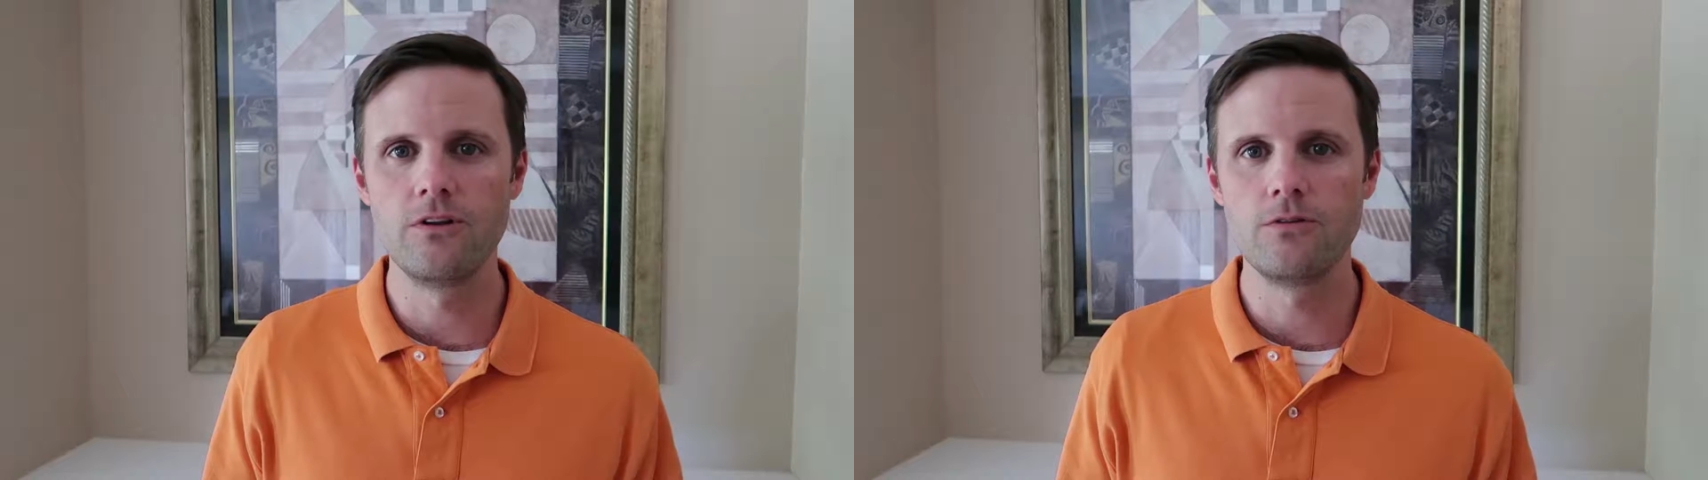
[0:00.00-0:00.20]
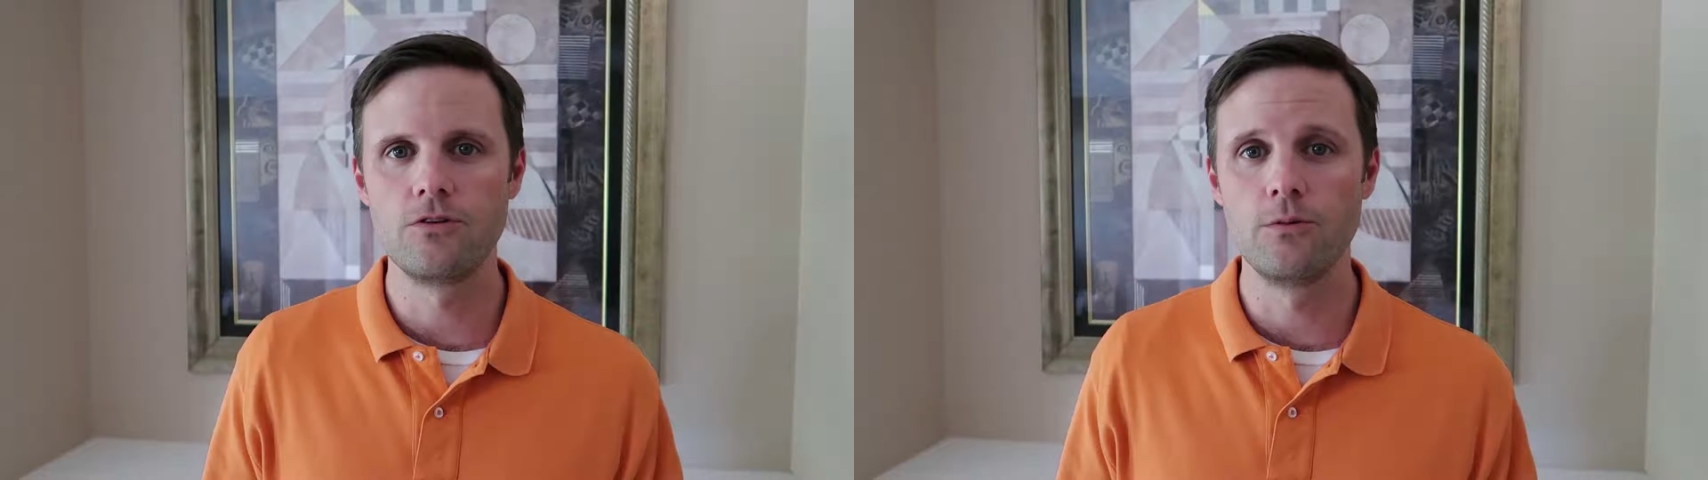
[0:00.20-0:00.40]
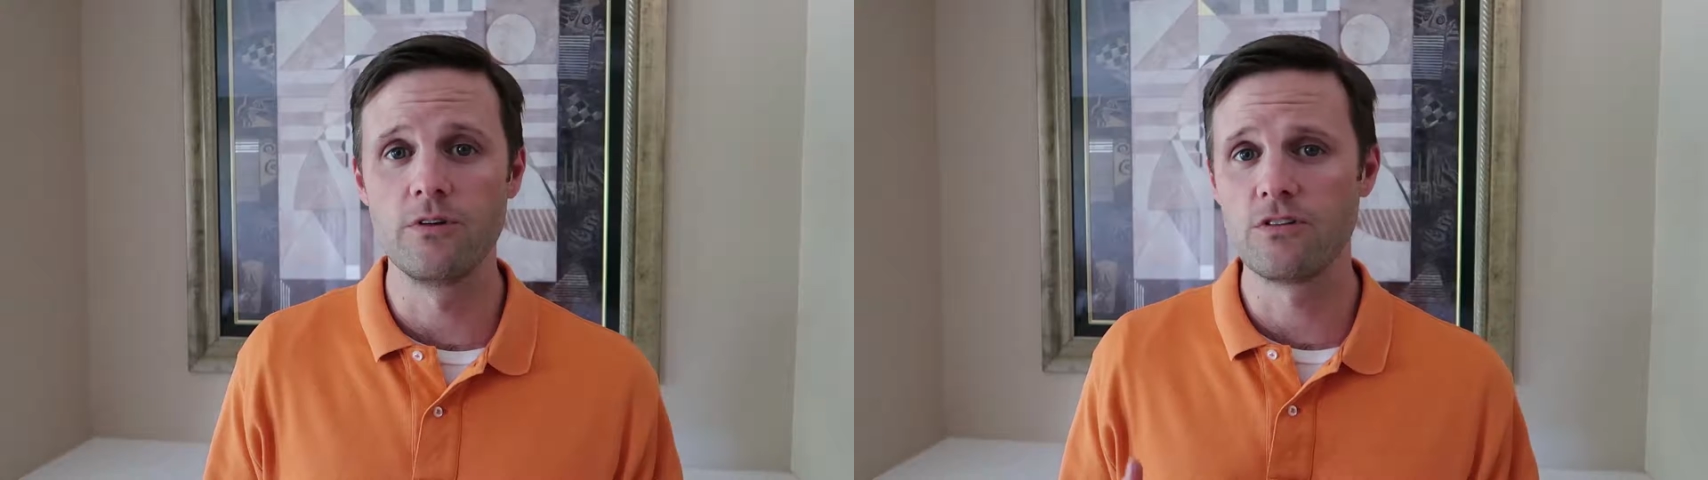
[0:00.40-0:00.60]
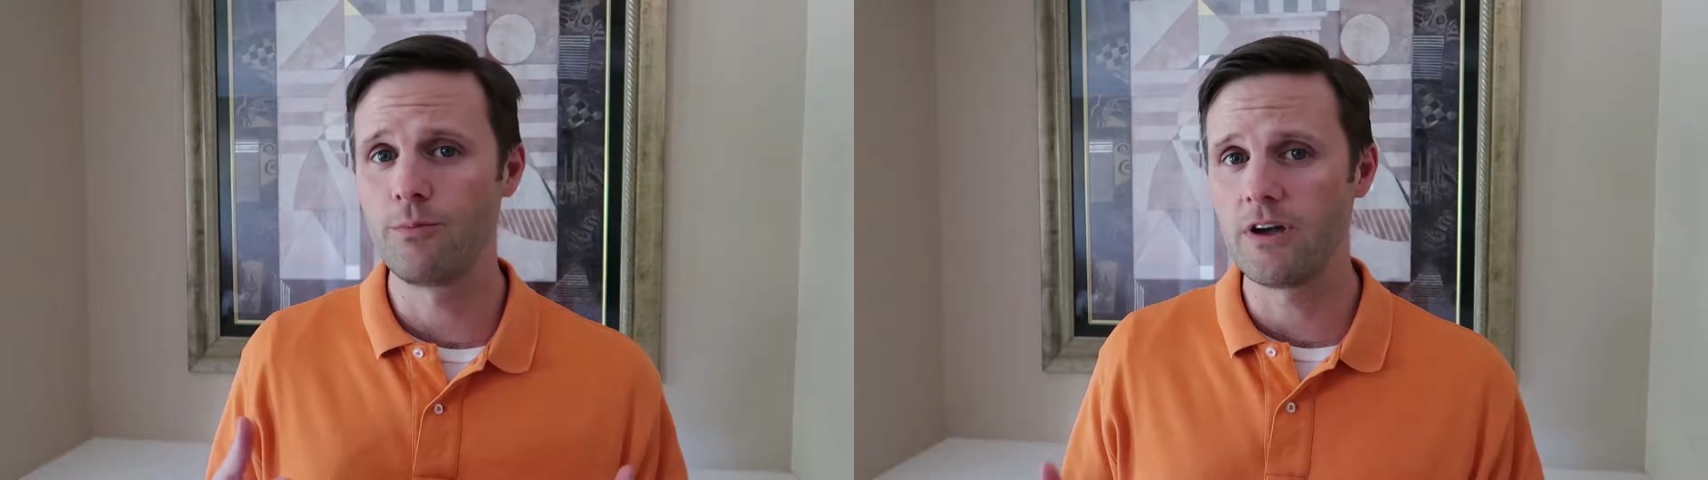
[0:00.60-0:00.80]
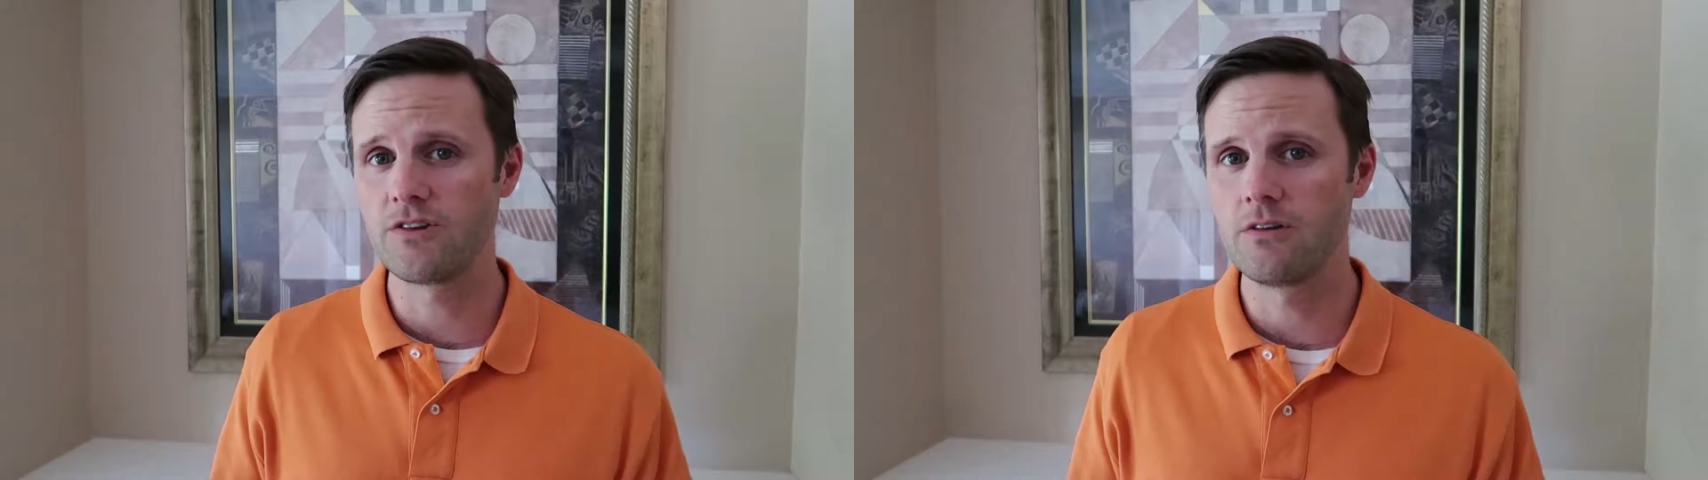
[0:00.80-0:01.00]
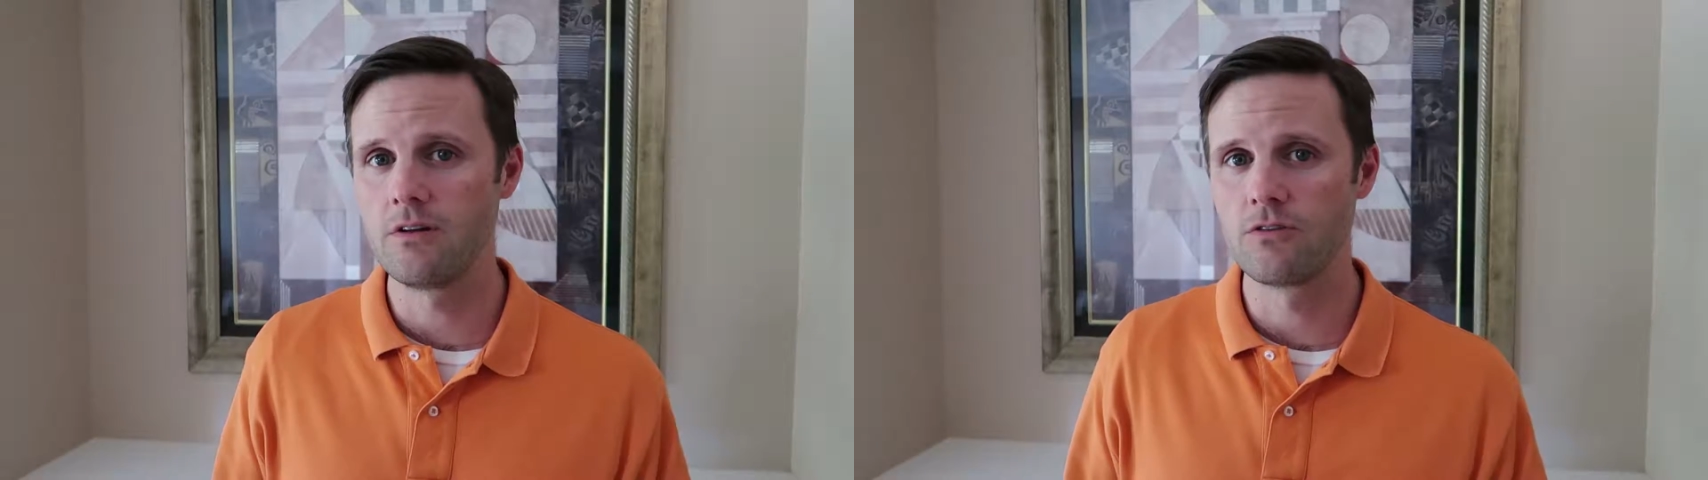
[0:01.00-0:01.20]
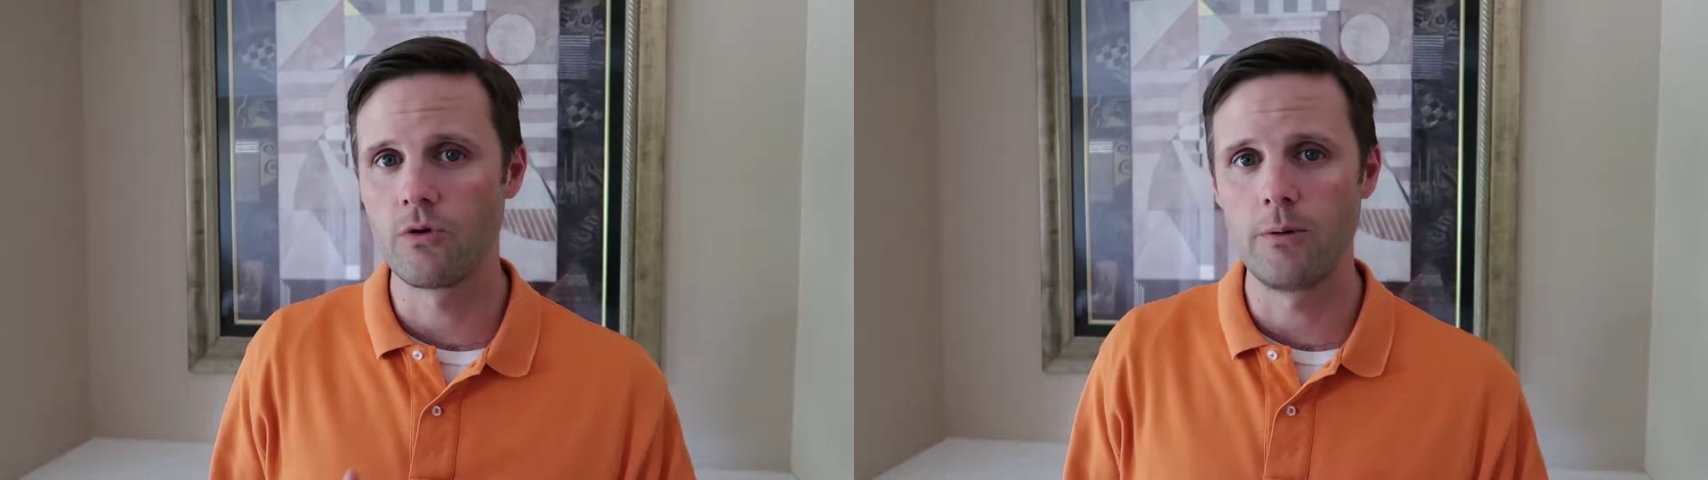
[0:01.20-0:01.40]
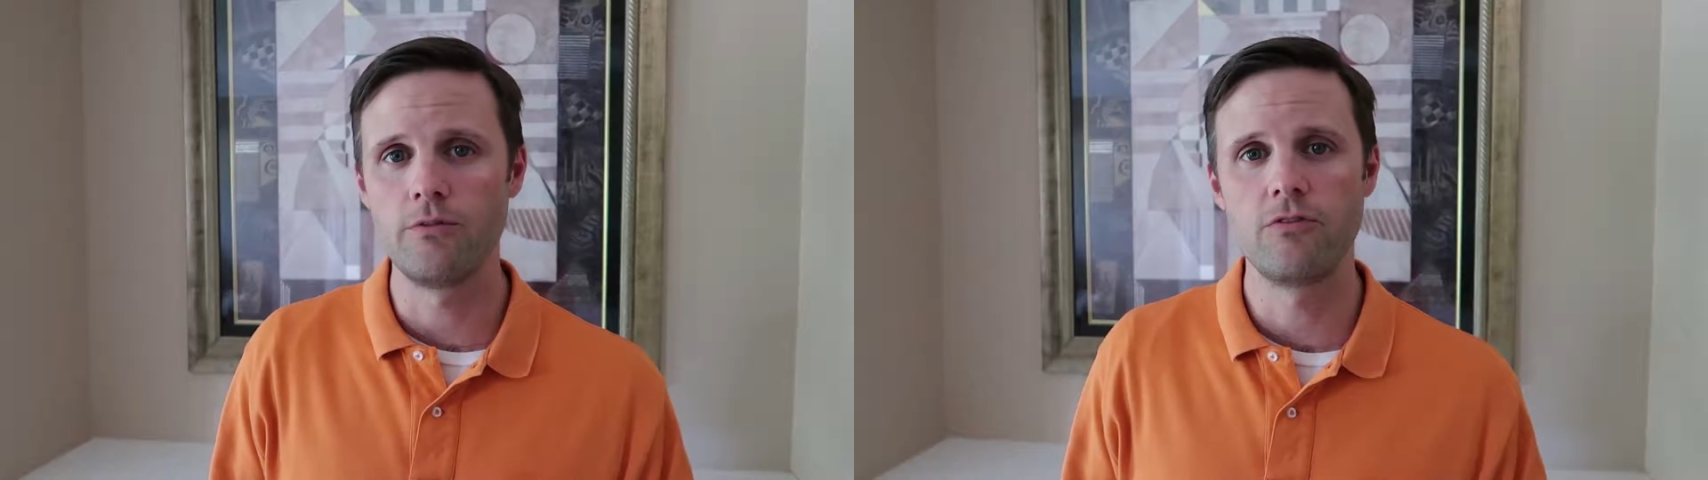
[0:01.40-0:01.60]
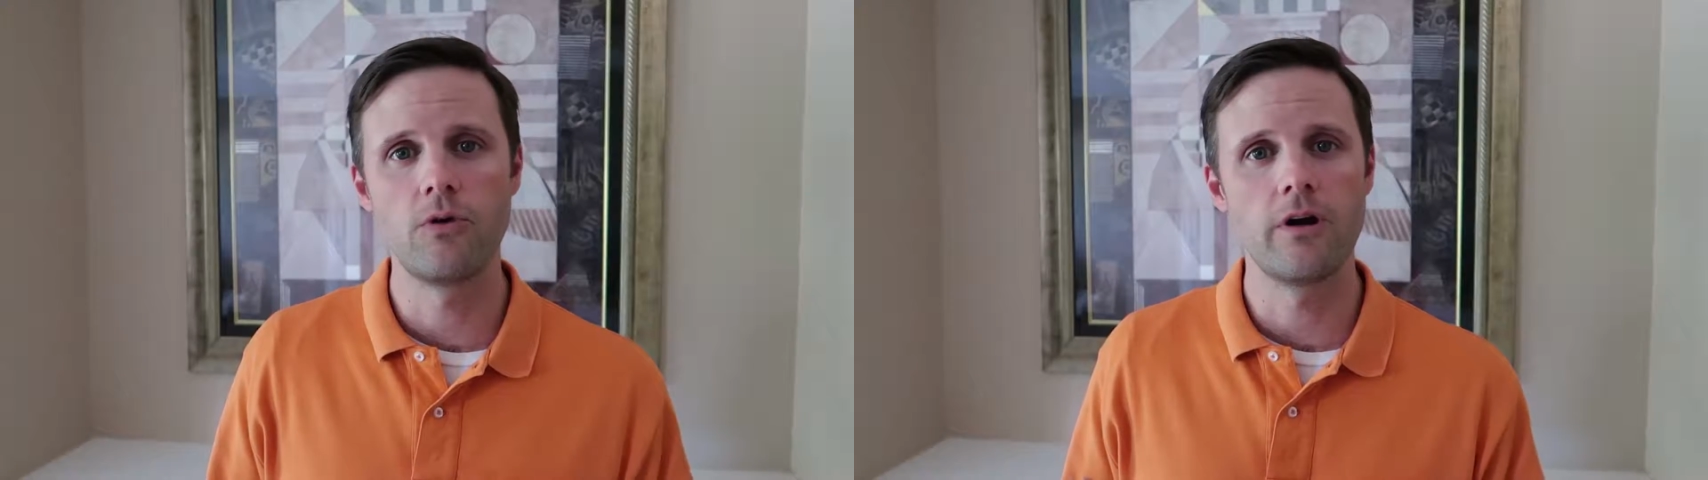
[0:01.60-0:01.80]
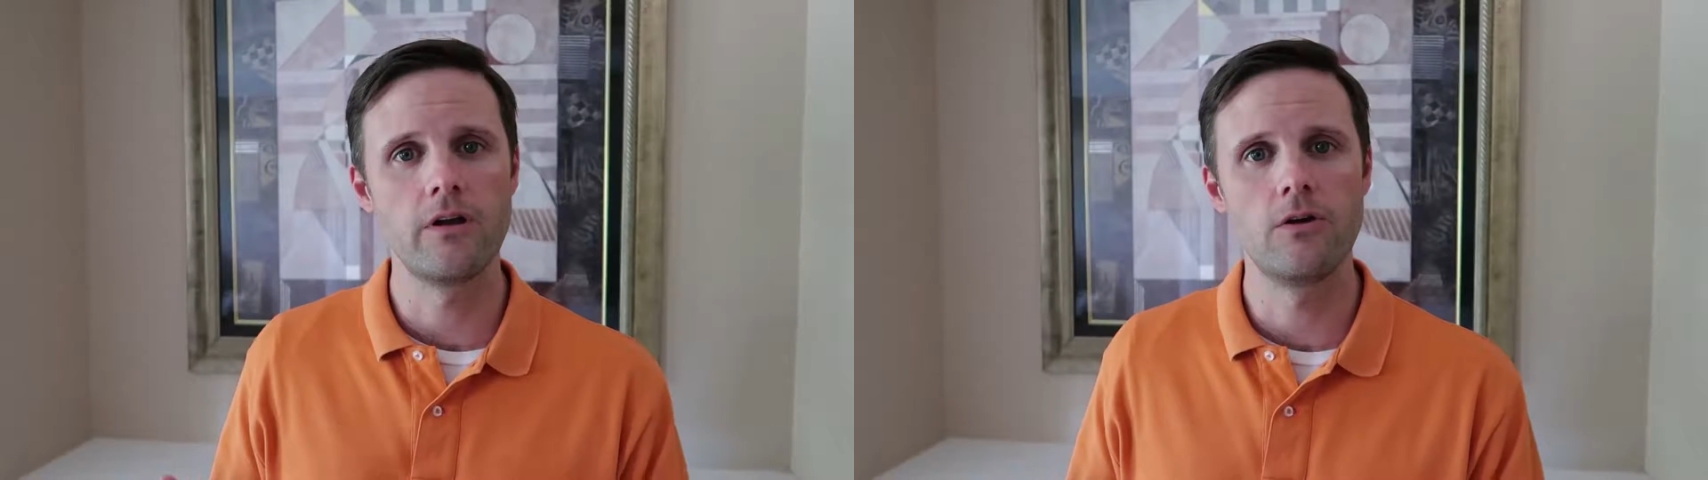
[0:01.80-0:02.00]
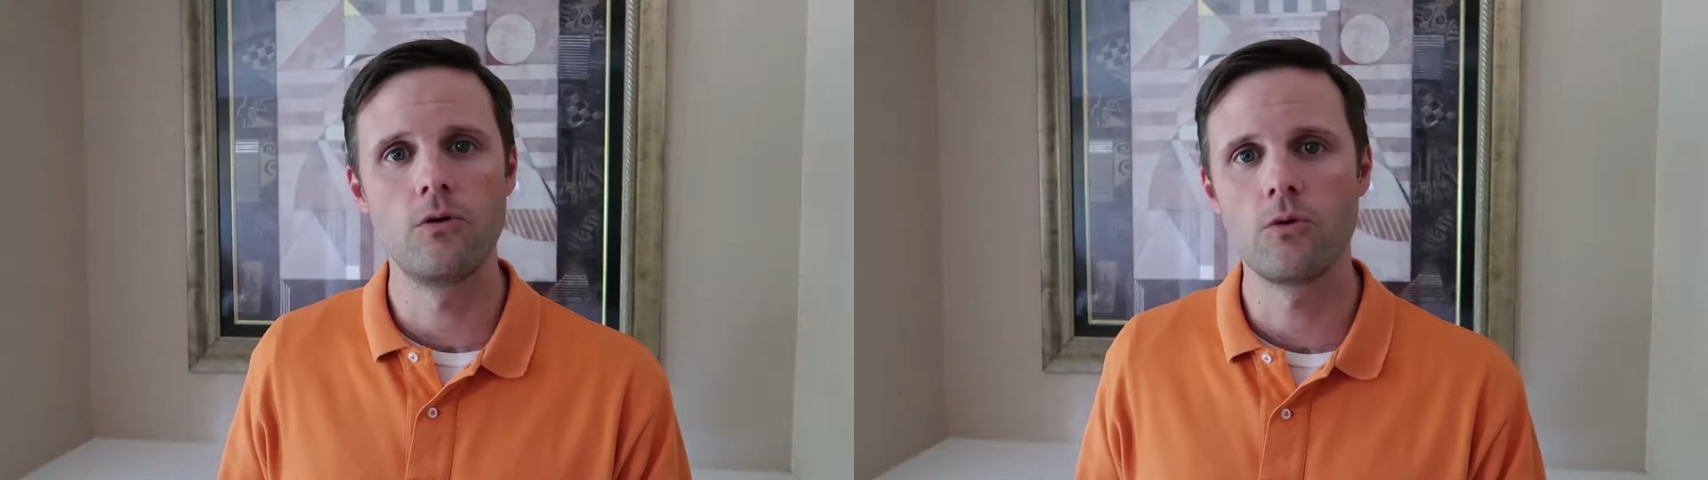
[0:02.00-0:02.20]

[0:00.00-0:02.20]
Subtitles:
YouTube especially is right before I go,